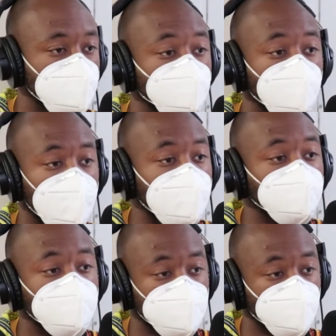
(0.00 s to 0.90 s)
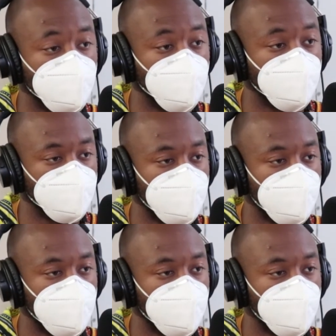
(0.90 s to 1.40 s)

They don't do any of that sort of work,